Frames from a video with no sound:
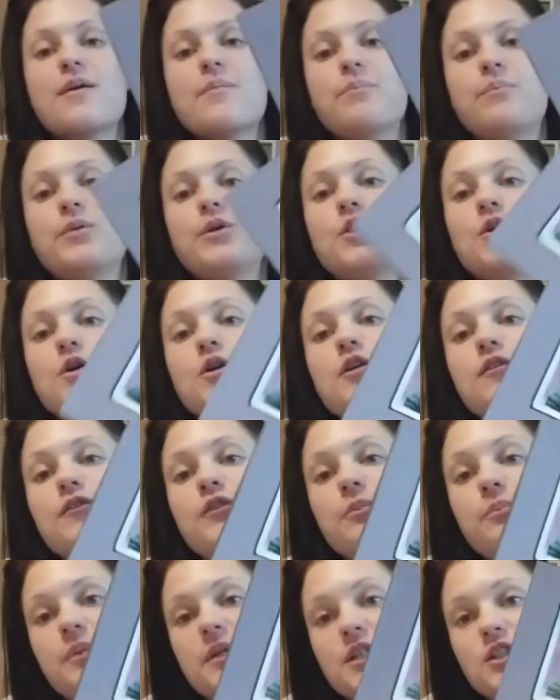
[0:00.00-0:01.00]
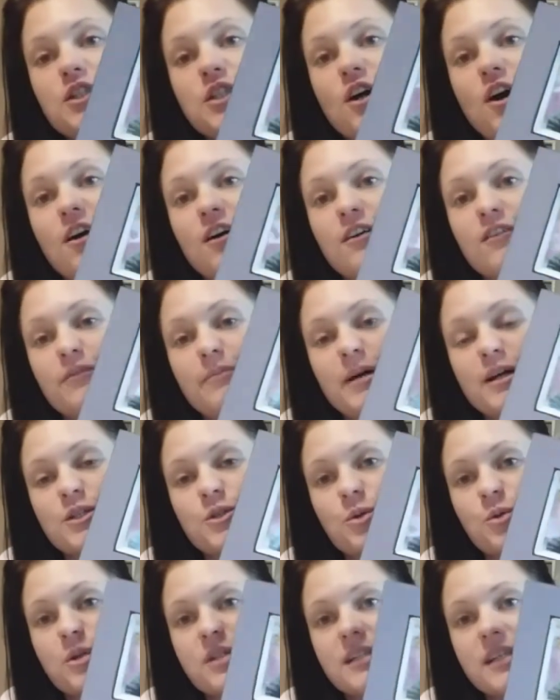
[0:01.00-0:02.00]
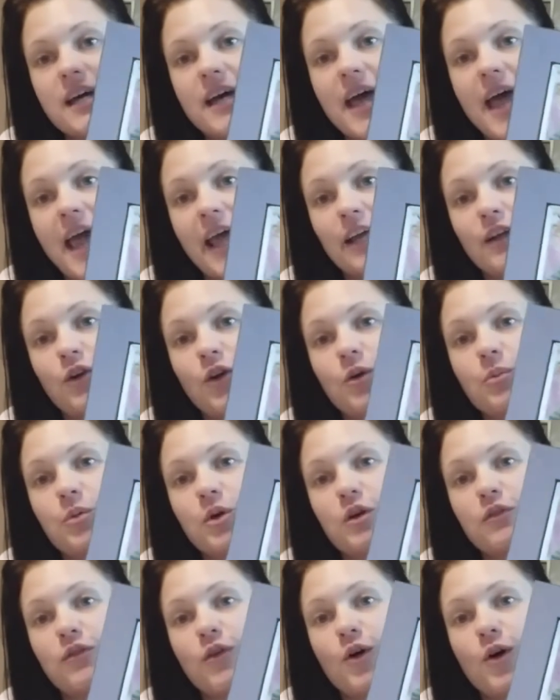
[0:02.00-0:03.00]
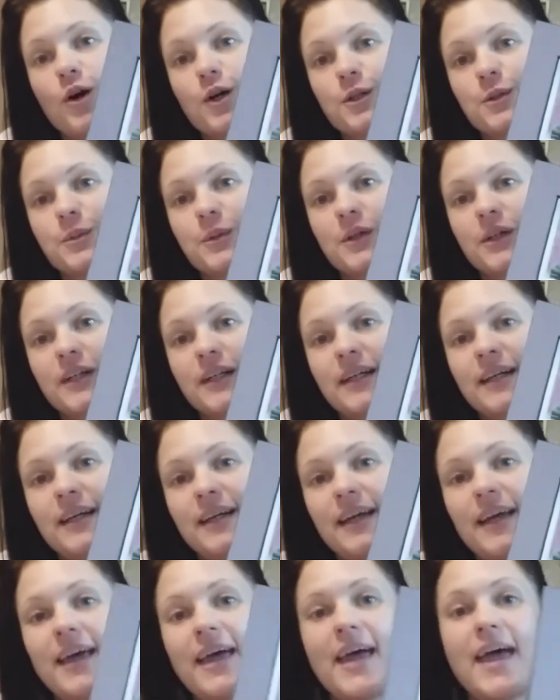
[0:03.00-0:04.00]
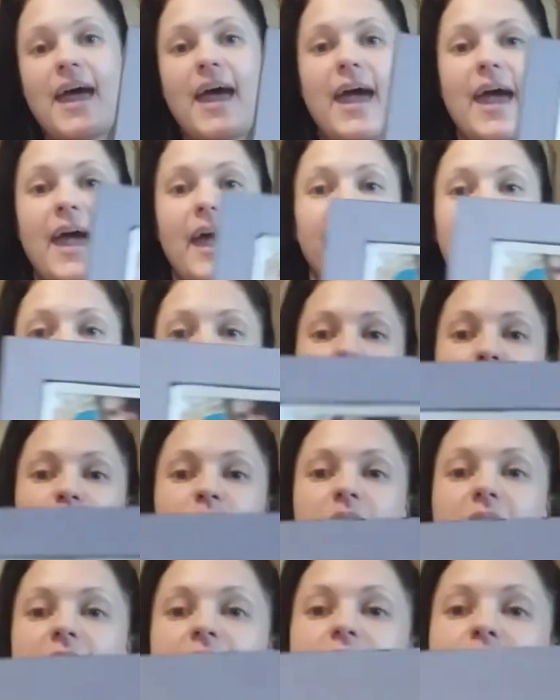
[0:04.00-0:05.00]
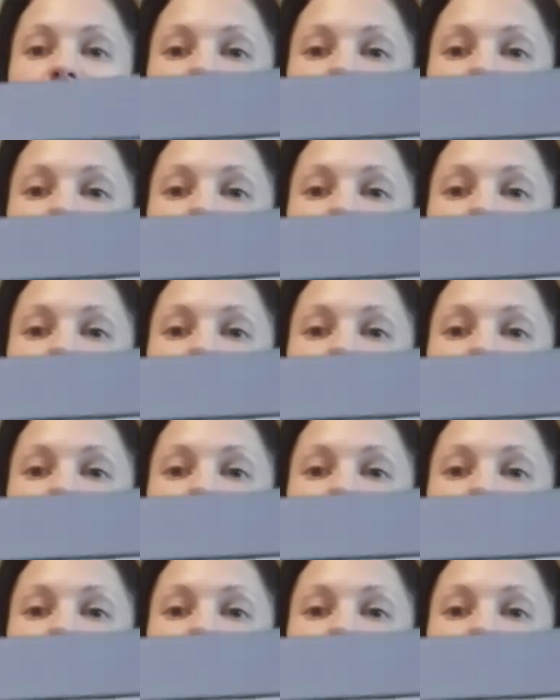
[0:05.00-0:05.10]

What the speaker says: beautiful picture of my daughter and her beautiful artwork. And I'm glad that I